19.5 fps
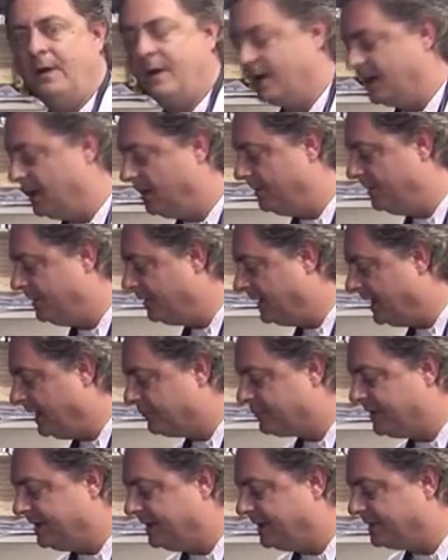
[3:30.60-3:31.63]
The
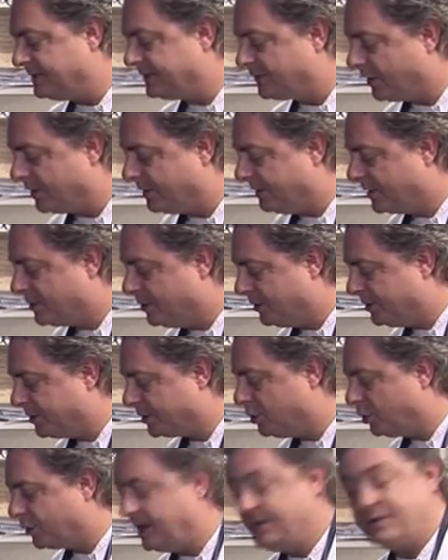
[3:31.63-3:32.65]
ingredients have got to be good, the
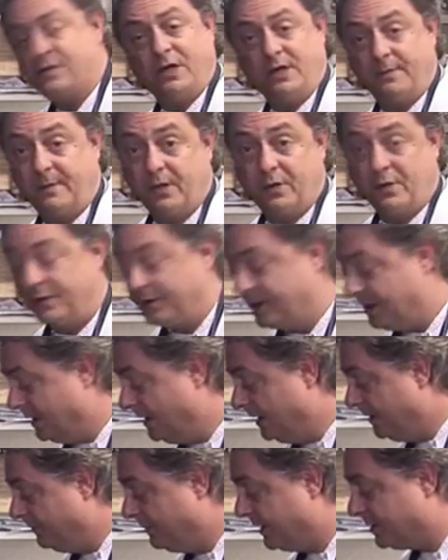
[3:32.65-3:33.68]
cooking's got to be good,
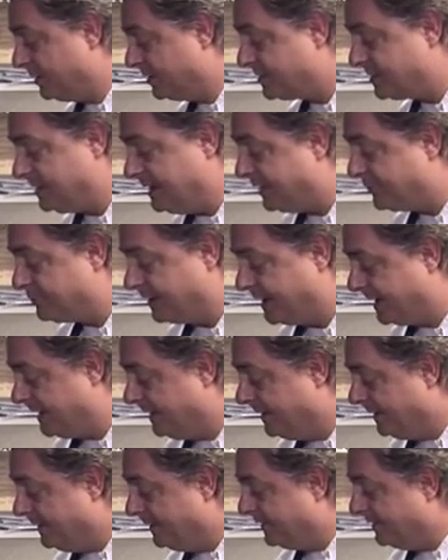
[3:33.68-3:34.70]
because literally
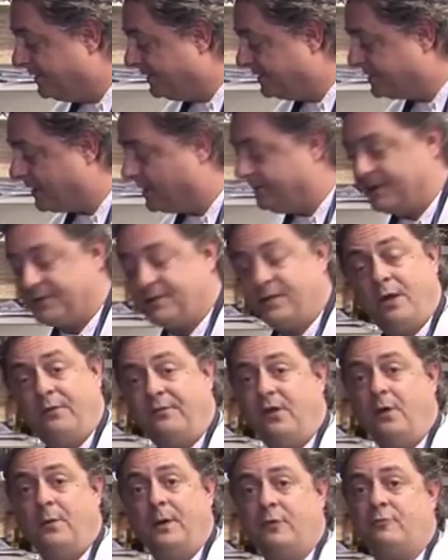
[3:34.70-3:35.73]
there's so
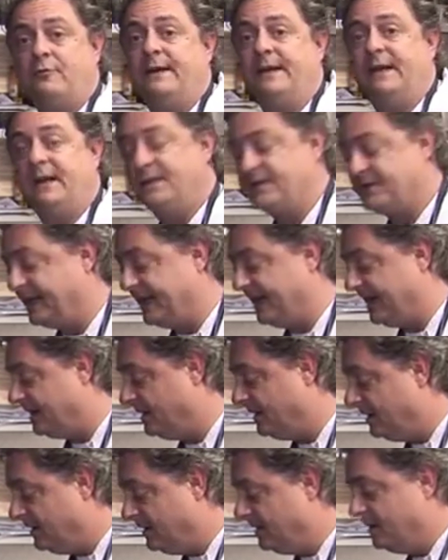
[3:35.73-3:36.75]
few ingredients in it
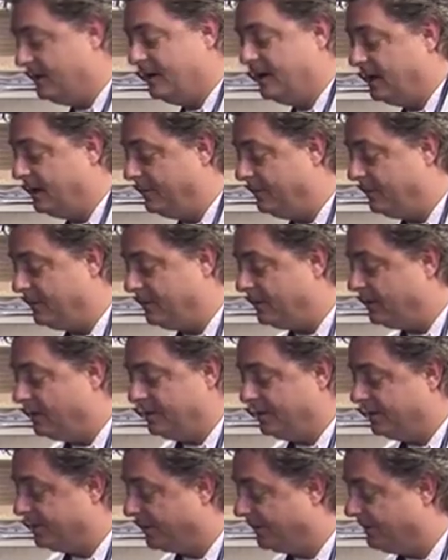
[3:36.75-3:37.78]

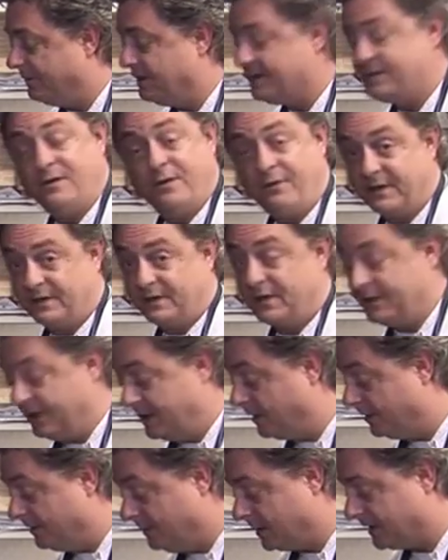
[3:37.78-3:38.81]
that there is nothing to, you
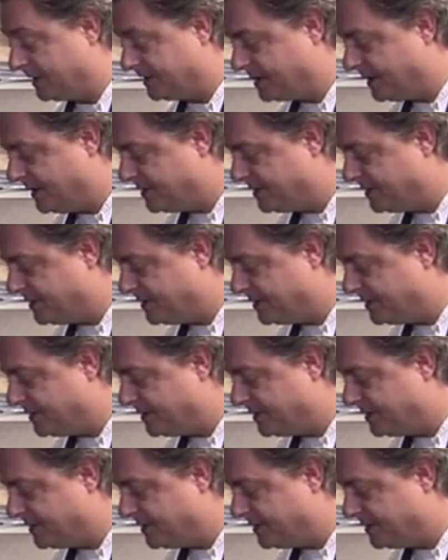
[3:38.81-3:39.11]
know, like I said,